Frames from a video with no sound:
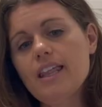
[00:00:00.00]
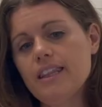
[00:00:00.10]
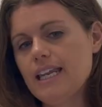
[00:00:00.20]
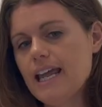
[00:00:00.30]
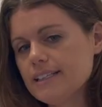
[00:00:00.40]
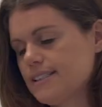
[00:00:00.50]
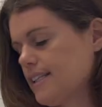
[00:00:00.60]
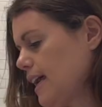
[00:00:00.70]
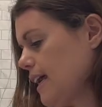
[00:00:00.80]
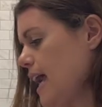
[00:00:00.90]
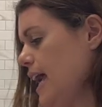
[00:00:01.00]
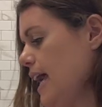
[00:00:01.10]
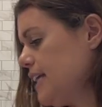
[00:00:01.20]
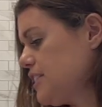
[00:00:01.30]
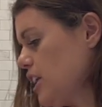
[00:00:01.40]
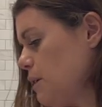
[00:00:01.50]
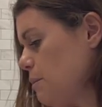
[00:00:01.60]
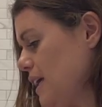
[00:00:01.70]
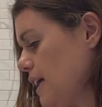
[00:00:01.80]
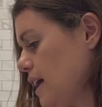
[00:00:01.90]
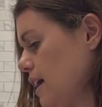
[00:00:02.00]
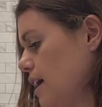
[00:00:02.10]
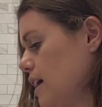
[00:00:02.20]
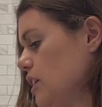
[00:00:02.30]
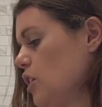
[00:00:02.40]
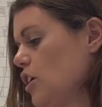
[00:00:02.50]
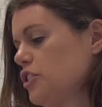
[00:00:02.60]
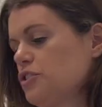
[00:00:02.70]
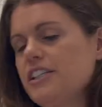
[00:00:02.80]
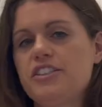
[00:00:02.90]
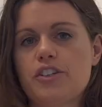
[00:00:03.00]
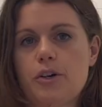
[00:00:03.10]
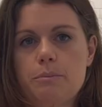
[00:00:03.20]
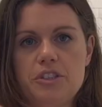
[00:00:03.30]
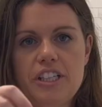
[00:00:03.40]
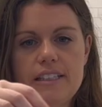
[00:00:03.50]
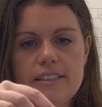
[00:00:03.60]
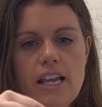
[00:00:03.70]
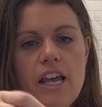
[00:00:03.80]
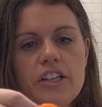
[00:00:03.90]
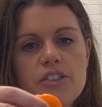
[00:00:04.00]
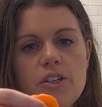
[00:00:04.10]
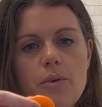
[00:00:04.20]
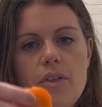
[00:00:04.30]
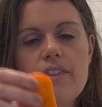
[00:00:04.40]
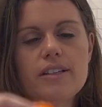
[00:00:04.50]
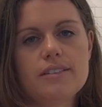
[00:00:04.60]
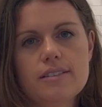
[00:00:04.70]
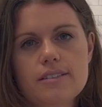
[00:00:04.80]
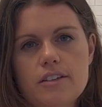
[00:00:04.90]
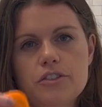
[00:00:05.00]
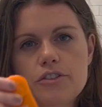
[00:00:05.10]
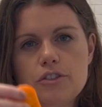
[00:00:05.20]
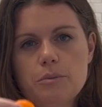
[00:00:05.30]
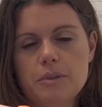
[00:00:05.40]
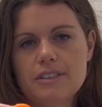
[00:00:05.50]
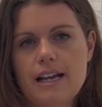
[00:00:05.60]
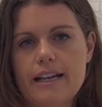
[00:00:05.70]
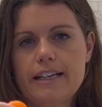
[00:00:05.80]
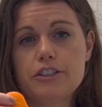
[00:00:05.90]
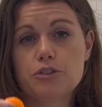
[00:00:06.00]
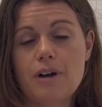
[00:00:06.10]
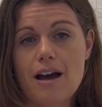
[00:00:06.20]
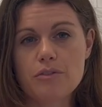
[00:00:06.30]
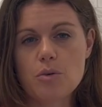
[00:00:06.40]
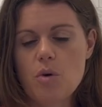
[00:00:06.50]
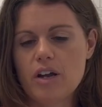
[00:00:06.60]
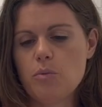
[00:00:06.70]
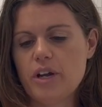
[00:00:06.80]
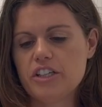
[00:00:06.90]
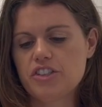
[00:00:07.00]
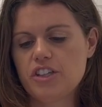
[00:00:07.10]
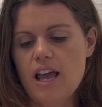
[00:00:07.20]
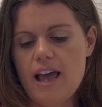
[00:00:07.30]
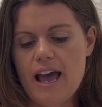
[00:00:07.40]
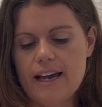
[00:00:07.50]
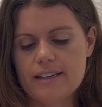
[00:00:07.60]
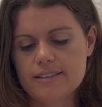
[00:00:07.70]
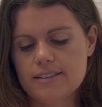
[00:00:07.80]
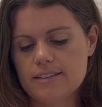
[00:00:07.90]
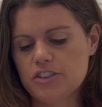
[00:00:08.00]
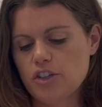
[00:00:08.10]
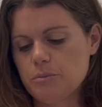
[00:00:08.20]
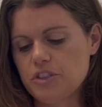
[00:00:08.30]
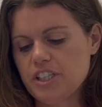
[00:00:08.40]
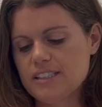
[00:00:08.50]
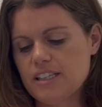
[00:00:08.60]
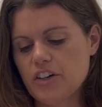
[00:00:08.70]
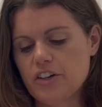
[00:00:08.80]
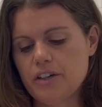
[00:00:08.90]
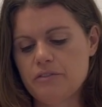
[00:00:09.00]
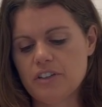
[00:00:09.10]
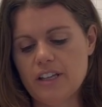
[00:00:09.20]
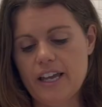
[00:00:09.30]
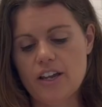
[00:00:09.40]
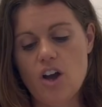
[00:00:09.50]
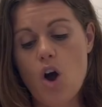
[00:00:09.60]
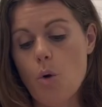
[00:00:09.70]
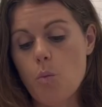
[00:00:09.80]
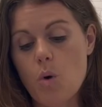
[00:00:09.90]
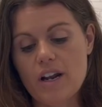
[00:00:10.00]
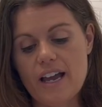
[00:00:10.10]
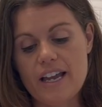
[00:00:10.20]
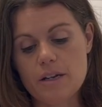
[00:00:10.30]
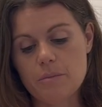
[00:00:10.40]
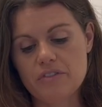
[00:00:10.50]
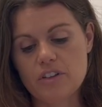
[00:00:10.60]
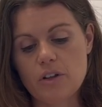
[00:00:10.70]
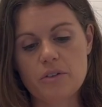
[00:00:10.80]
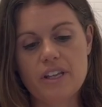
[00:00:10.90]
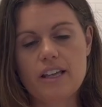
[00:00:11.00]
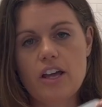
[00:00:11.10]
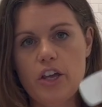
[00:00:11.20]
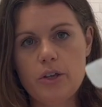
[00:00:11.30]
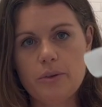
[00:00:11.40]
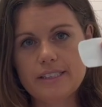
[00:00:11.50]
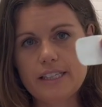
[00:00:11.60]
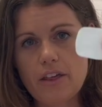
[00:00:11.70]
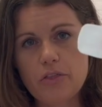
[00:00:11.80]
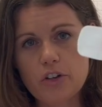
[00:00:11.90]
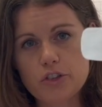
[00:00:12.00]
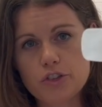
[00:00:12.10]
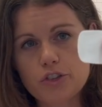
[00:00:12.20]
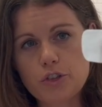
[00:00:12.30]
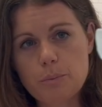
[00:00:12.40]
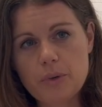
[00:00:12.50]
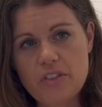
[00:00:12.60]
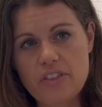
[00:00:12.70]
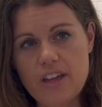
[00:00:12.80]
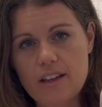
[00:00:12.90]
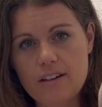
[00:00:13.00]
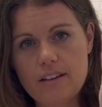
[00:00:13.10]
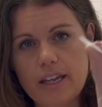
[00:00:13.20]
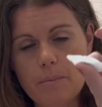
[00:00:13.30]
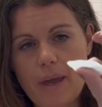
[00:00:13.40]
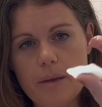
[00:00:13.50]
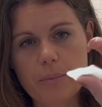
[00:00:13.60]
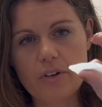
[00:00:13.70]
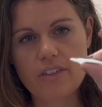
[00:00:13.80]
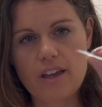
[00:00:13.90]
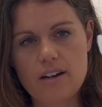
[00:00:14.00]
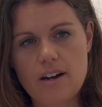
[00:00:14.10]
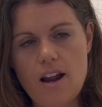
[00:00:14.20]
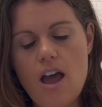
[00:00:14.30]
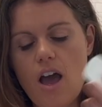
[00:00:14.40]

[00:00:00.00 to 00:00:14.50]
The next thing is going to be laundry soap sheets. So this is a super tiny travel one, which has soap sheets that are good for like one item of clothing. You can see that they're super thin, like paper thin,